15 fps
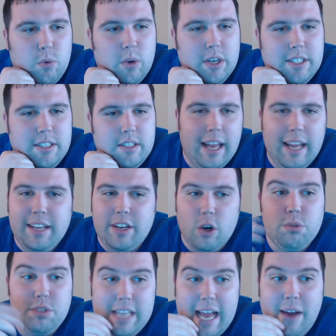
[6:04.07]
what it
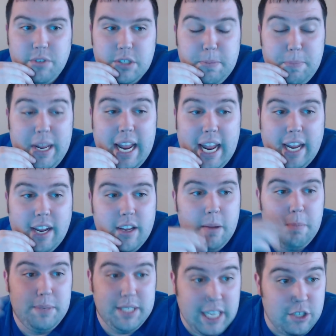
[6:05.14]
goes down to being,
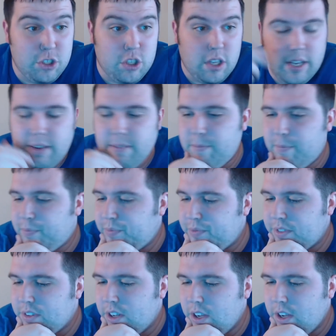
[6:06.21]
potentially.
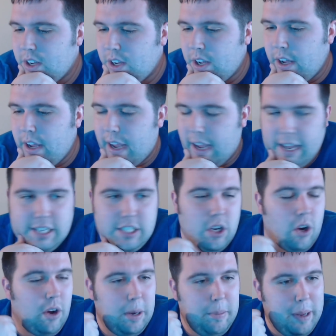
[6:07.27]
It's
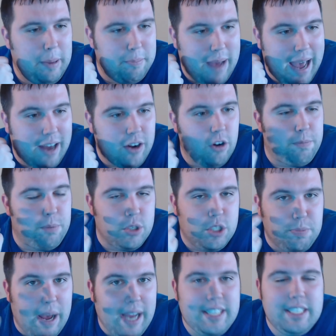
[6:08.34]
all going to be a matter of
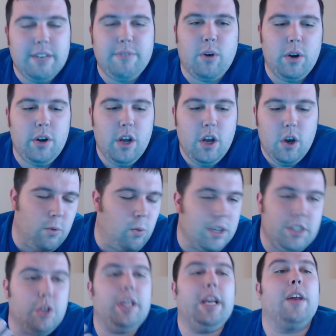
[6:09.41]
perspective on
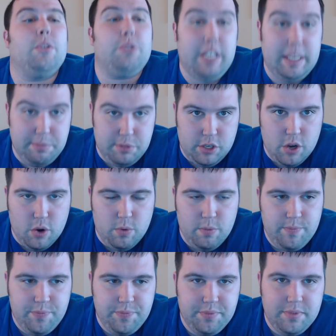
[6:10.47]
what do the other teams do.
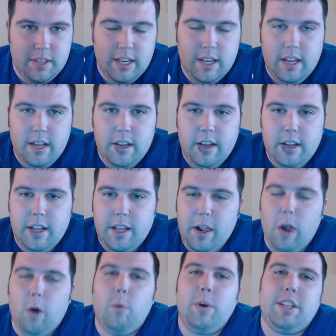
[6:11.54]
You
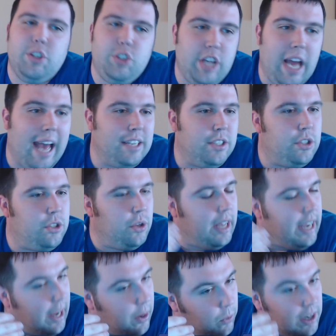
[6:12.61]
know, with the Jets, do
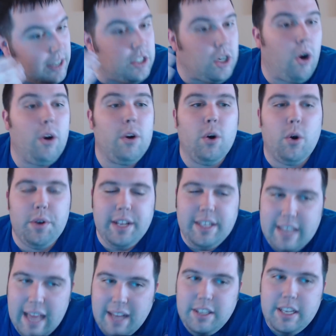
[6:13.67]
they get rid of Darnold
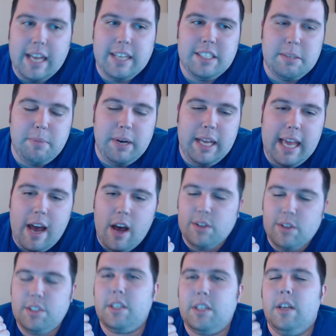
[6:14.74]
and then get somebody
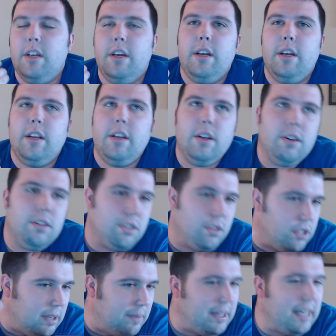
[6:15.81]
else? You know, is
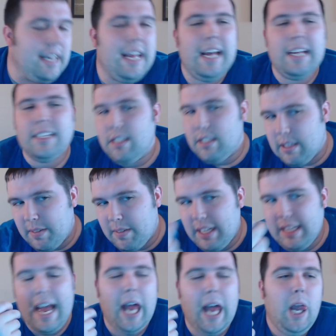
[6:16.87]
there something this and
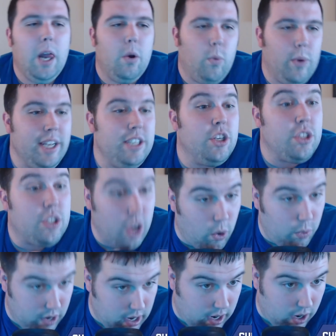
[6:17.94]
something that? We just
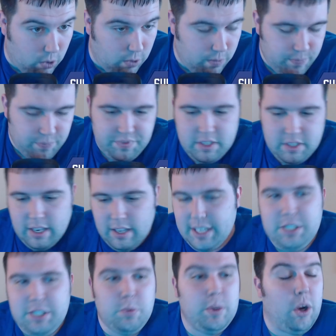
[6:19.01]
don't know. At
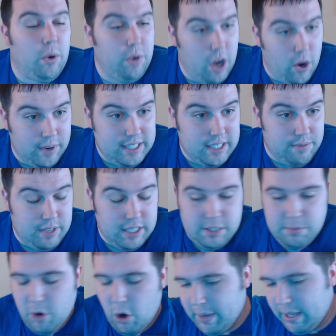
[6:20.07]
least we don't know as of this
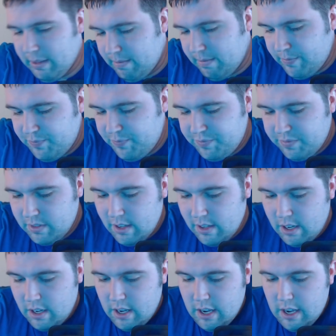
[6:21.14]
moment.
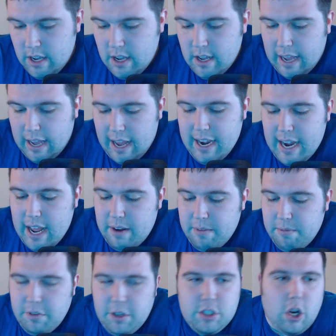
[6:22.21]
And
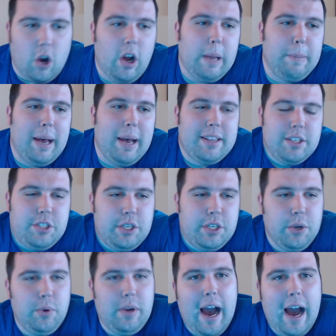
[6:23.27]
then you talk about the
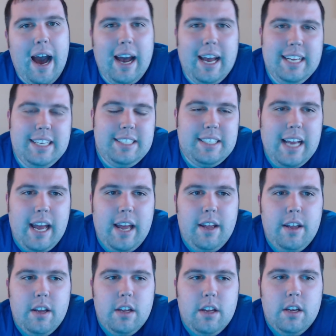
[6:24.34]
two guys
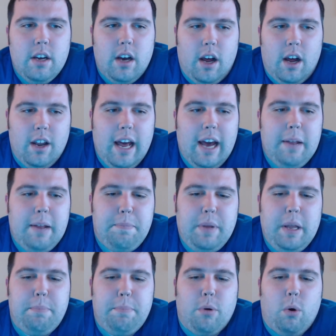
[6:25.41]
that a lot of
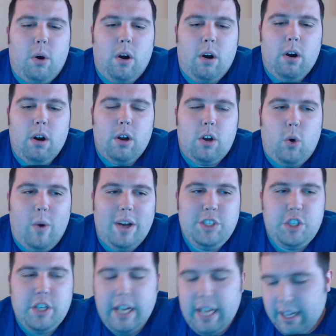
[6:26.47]
people are
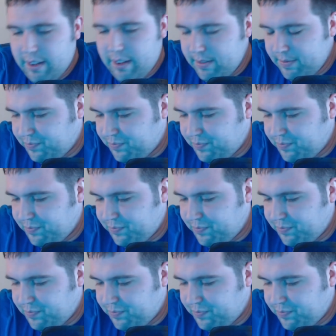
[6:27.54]
questioning